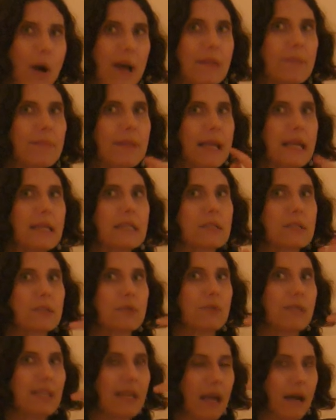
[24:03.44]
one place
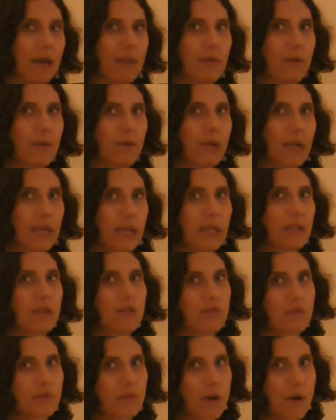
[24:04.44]
to the other
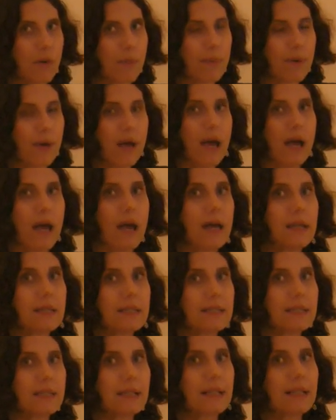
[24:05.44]
in Europe
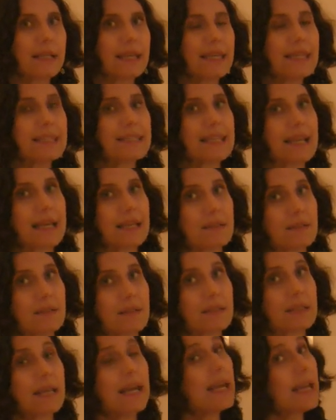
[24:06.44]
until he
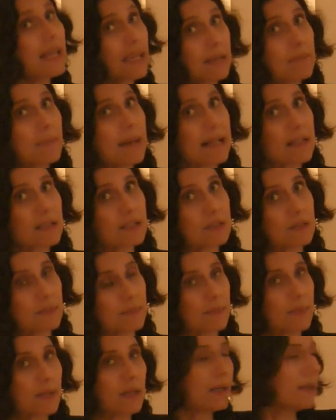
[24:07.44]
settled in
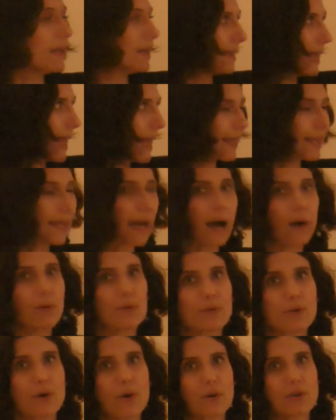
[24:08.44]
Belgium, like
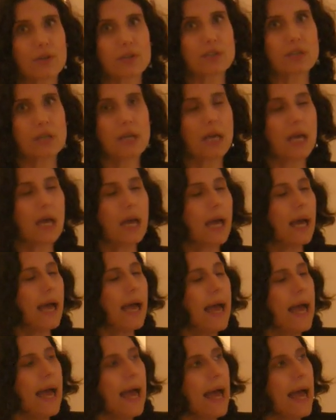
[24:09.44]
Karl Deutsch.
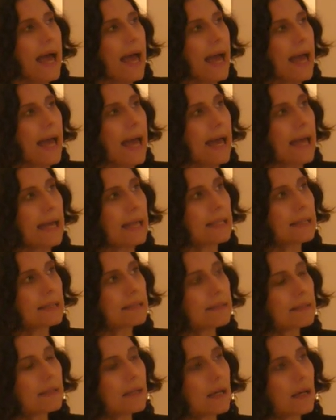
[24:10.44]

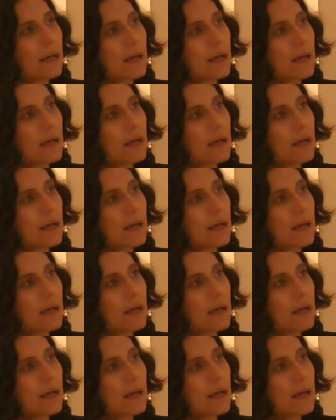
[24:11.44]
And